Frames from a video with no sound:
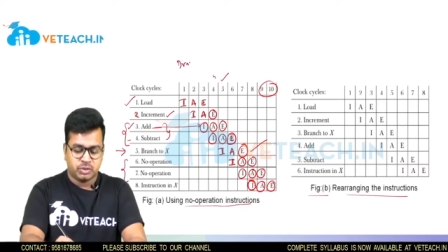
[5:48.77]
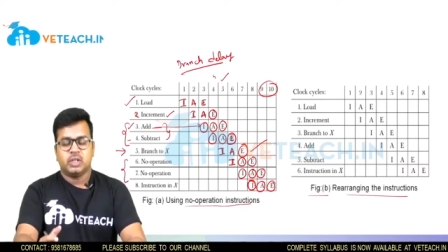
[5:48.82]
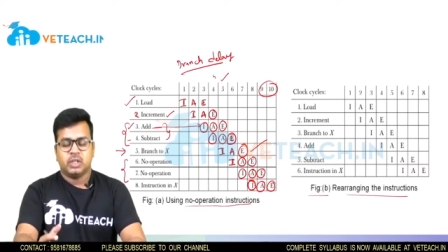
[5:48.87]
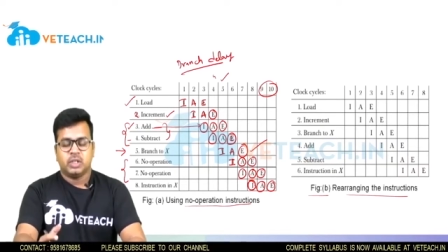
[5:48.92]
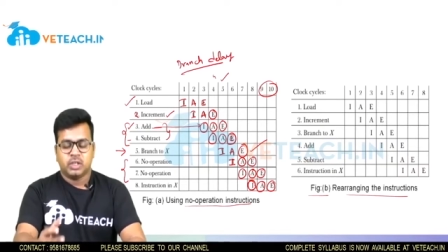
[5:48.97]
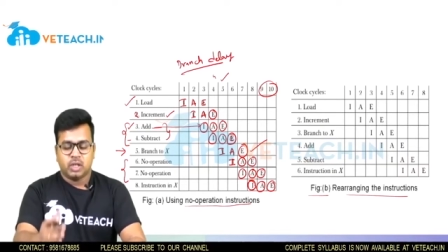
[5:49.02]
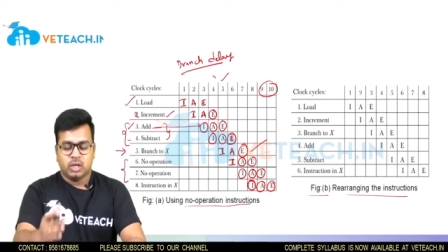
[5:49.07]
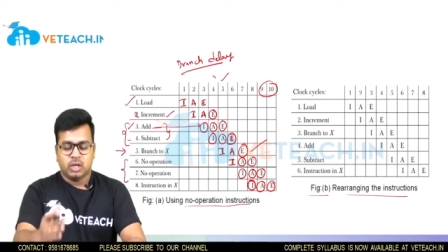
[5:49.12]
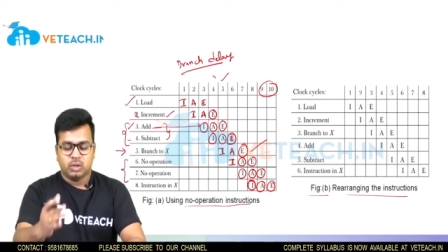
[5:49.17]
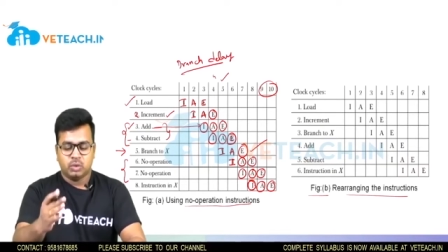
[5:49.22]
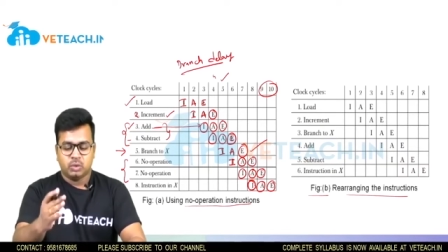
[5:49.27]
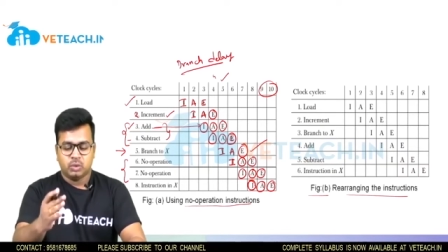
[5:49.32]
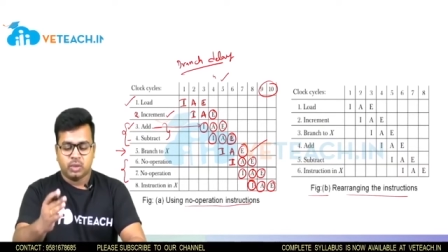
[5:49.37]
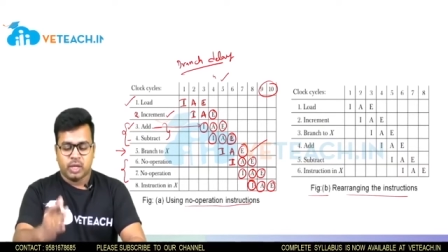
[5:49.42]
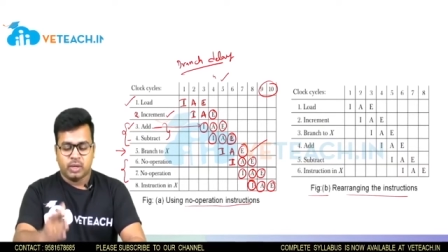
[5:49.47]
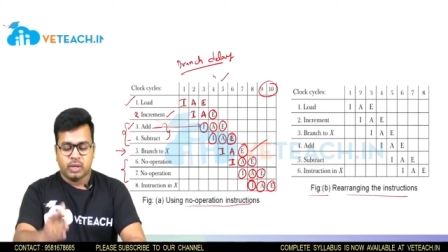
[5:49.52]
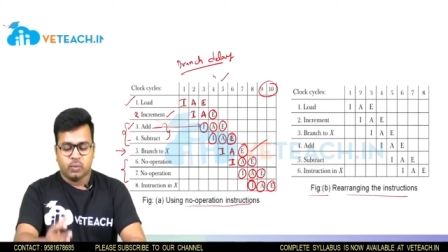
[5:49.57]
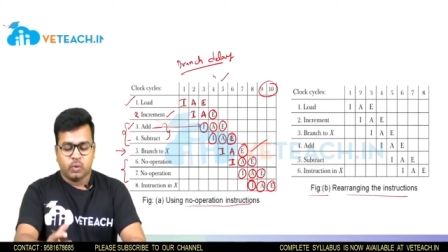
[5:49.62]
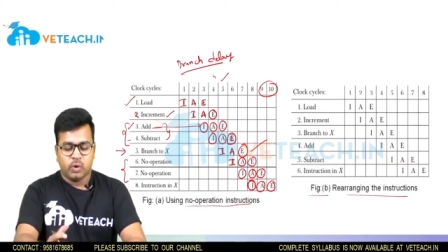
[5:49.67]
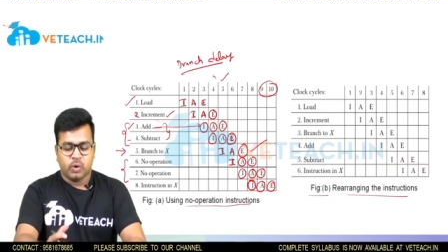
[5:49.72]
In order to
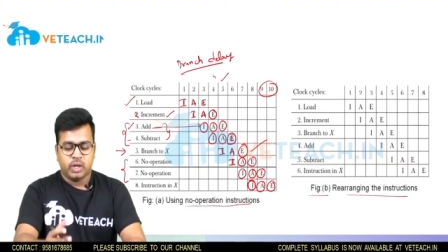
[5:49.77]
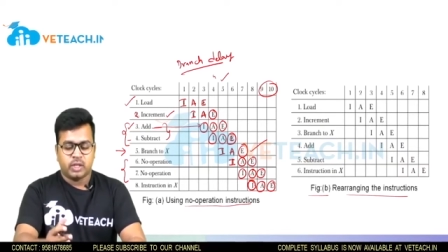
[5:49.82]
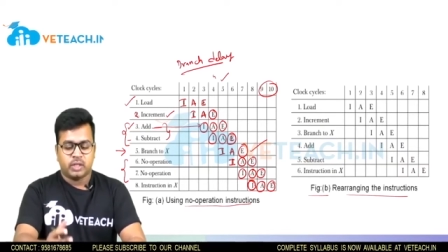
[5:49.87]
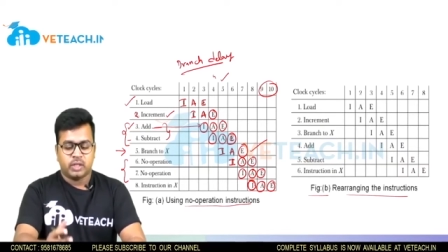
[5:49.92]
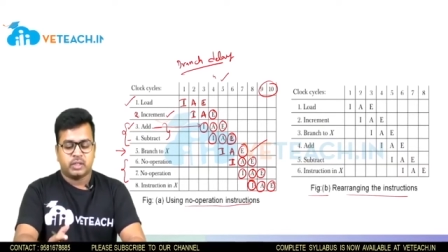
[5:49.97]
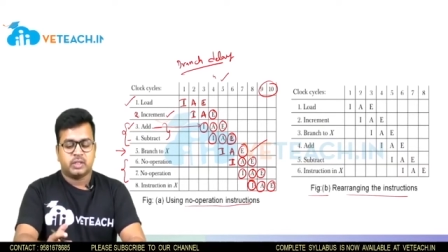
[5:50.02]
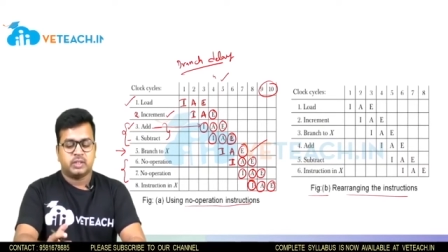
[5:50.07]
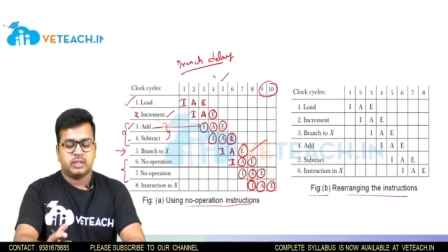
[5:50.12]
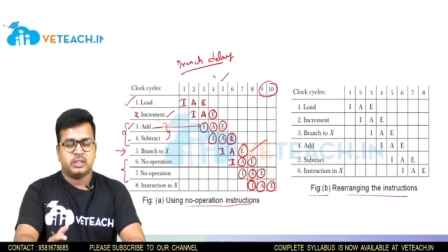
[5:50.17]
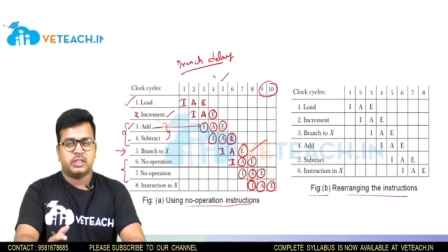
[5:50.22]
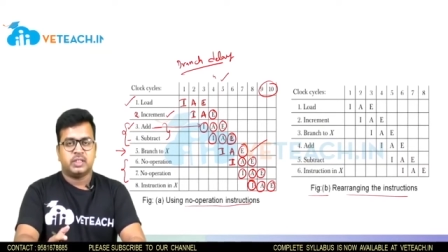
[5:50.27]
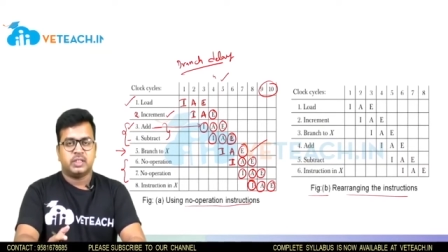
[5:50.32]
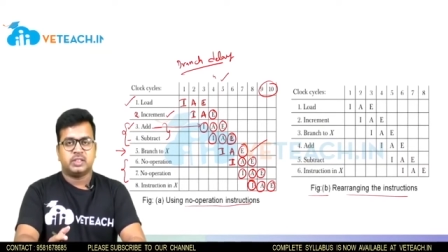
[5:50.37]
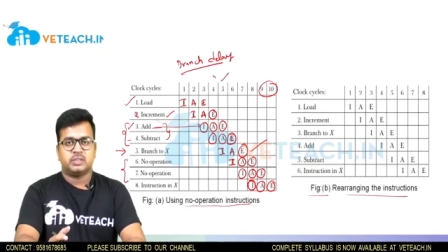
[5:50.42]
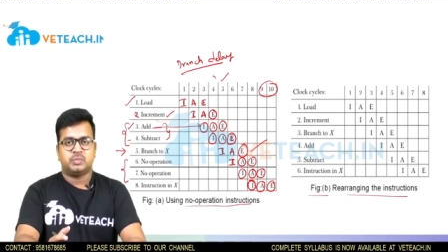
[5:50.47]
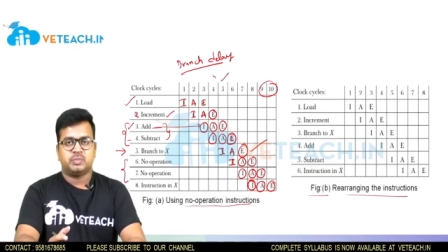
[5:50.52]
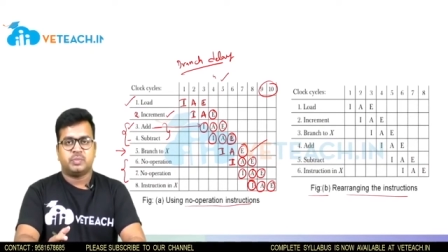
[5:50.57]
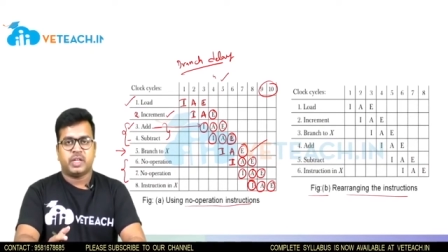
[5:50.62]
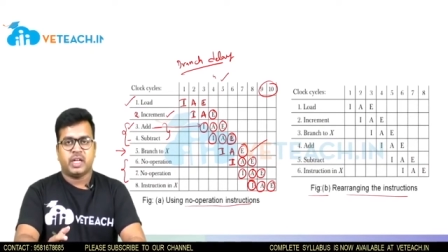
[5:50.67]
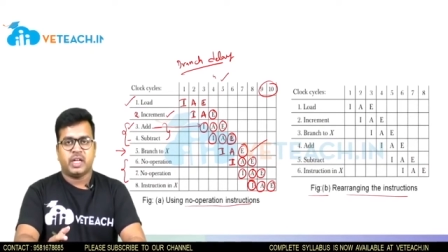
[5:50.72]
avoid
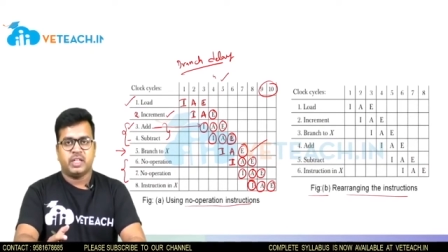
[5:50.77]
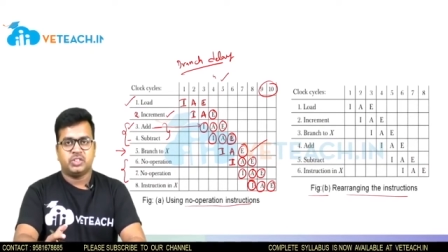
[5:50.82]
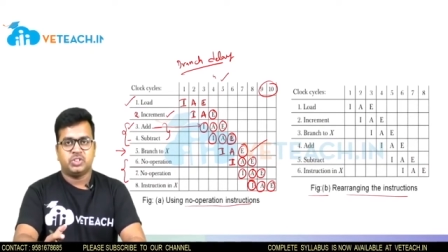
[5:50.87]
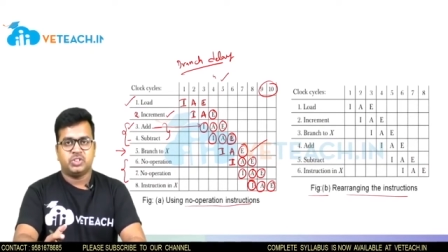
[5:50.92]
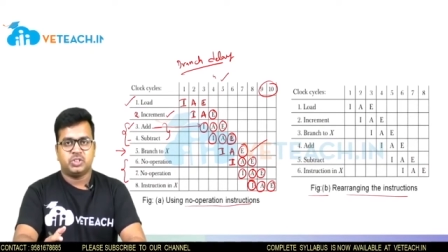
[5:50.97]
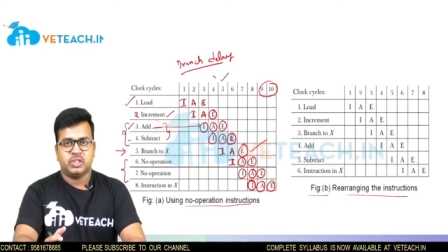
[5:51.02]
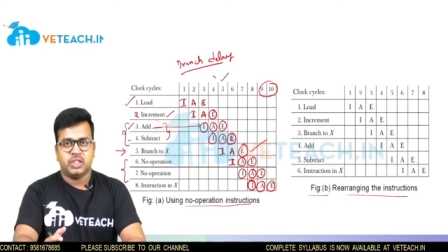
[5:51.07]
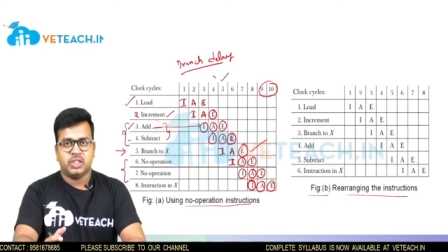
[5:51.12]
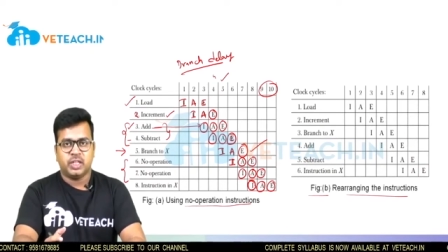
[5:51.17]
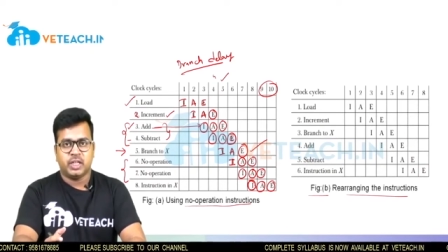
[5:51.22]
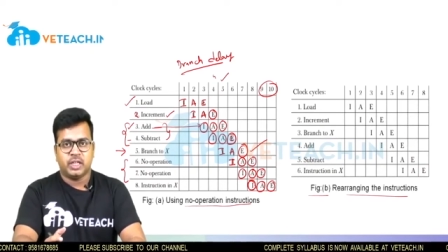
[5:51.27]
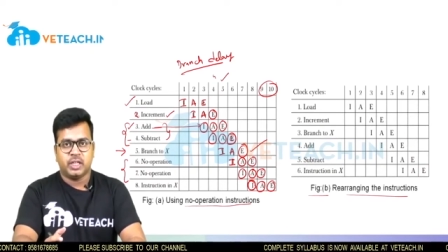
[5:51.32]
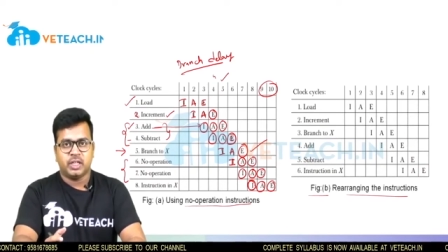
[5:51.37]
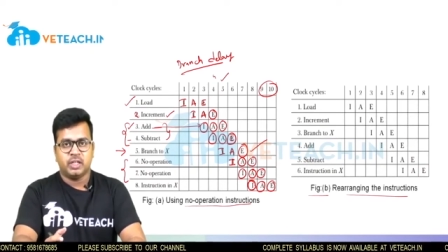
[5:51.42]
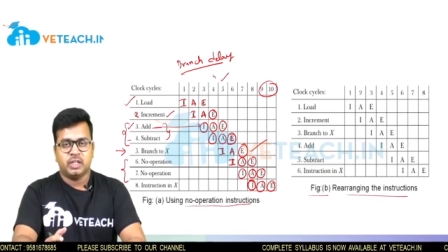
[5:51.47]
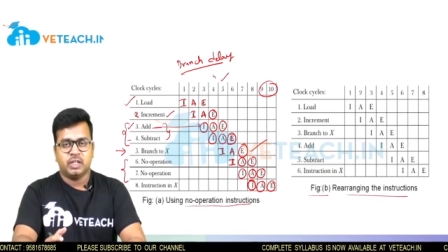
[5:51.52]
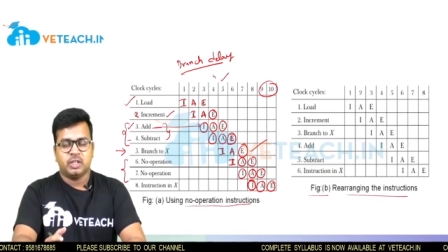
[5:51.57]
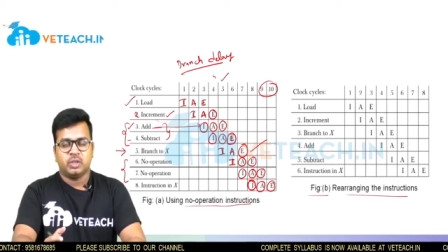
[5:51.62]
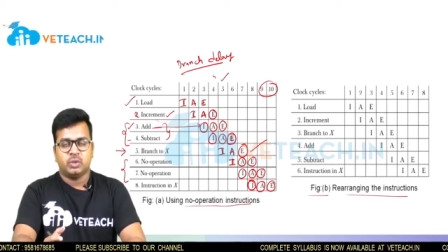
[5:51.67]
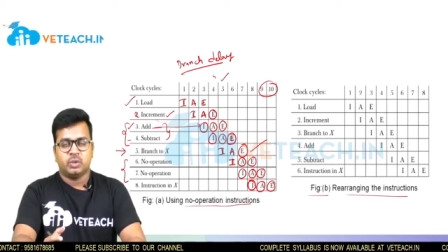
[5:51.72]
this branch
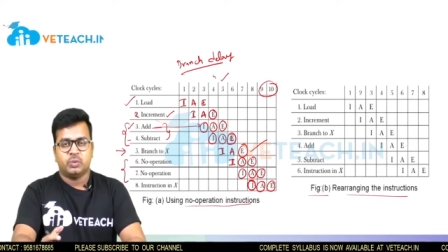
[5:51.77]
delay,